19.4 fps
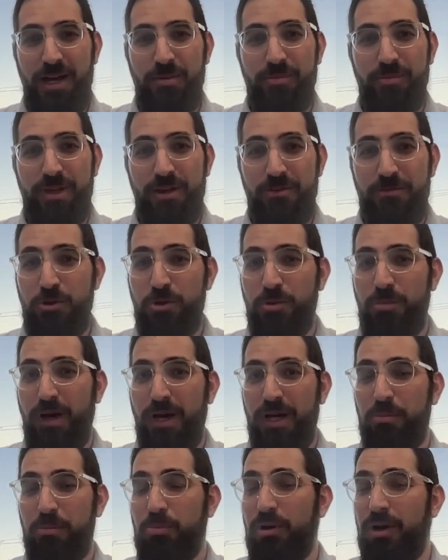If you buy
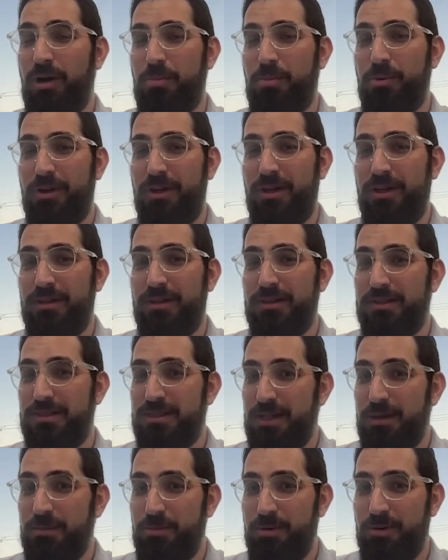a property in
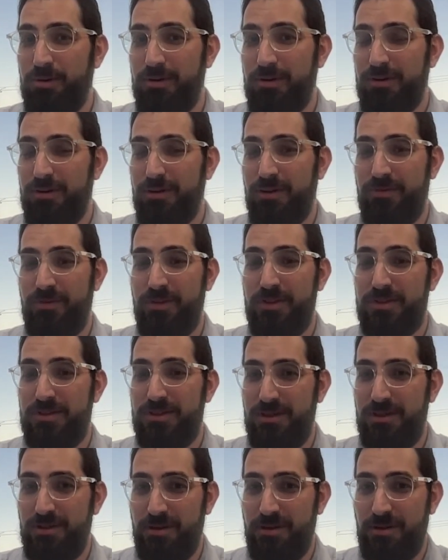December of this
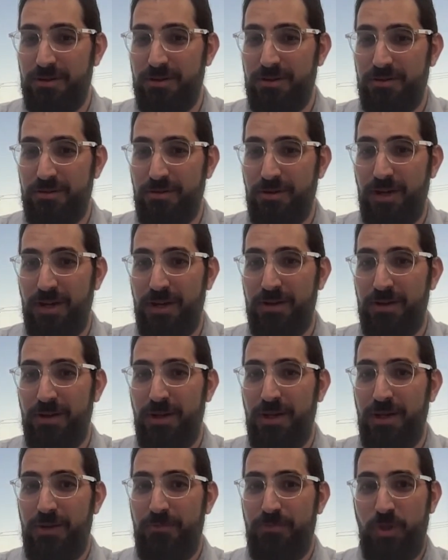year, right?
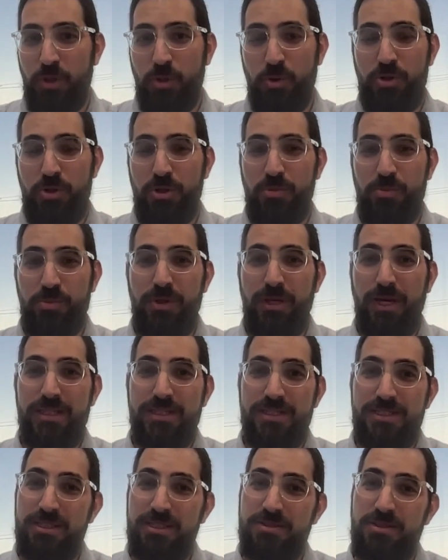You could be at
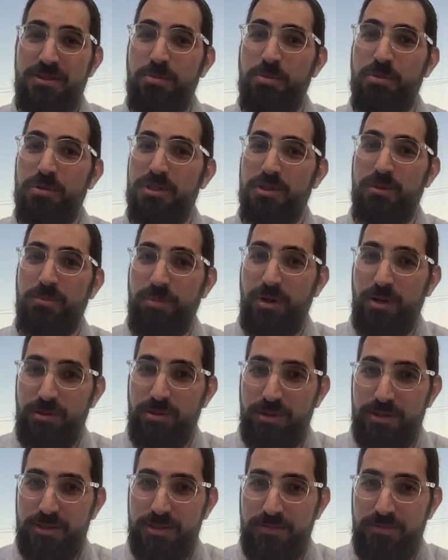60%
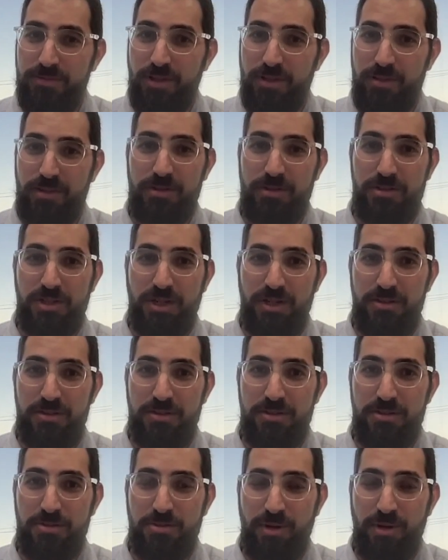bonus if nothing
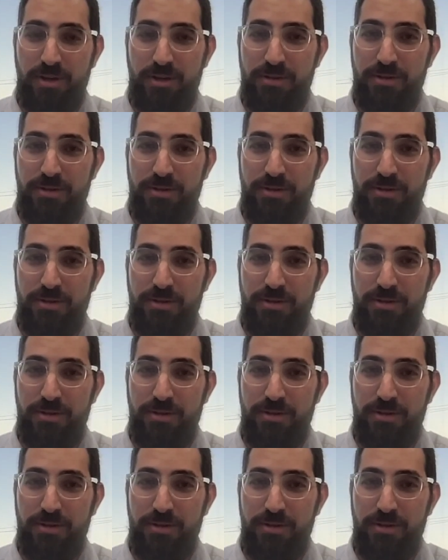changes, right?